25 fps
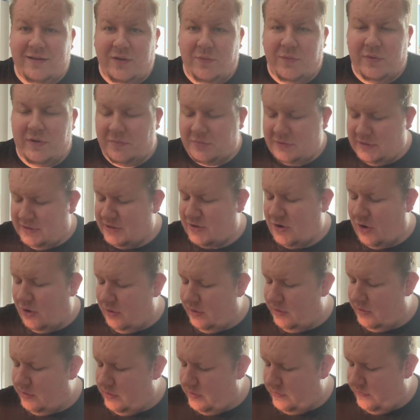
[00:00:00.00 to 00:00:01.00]
He went up to
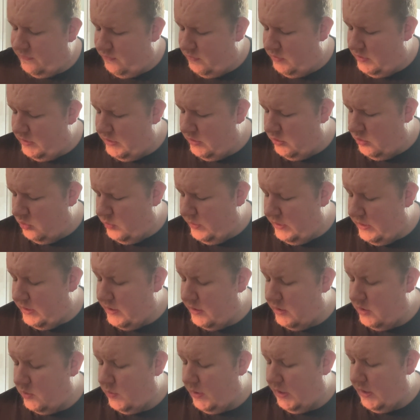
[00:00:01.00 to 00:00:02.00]
Scotland for a little
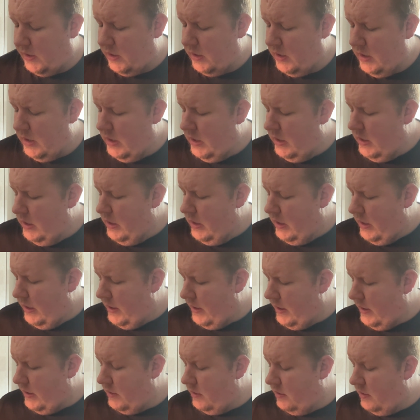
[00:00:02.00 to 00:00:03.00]
weekend away
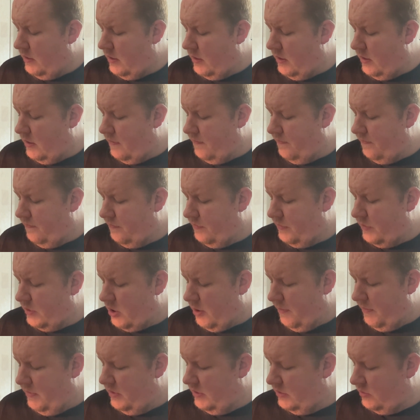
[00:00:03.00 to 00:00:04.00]
and
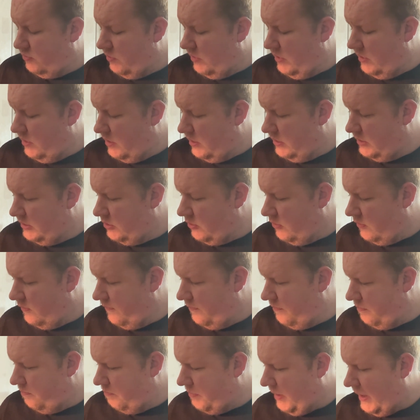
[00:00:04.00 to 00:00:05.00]
got me this really nice sort
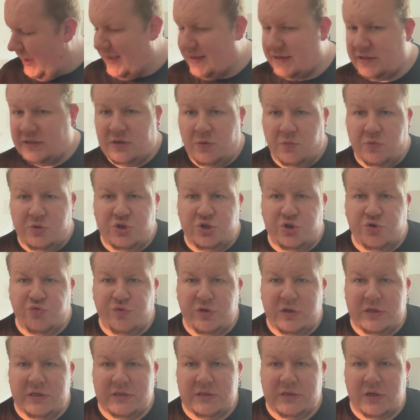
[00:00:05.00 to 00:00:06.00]
of pasta with
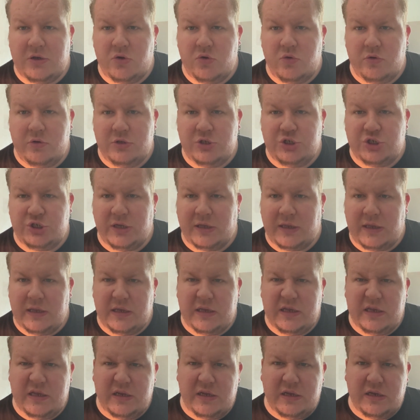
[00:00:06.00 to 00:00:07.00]
chorizo and
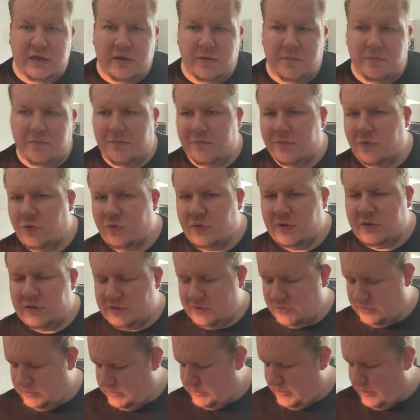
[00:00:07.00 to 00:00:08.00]
chicken and all this
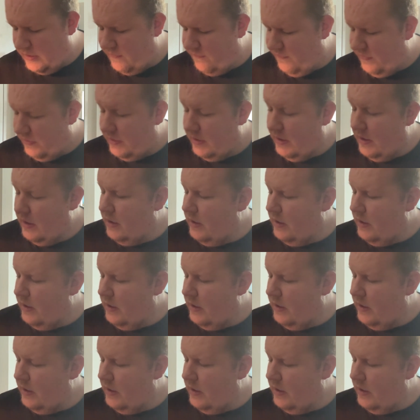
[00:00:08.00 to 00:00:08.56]
sort of stuff, and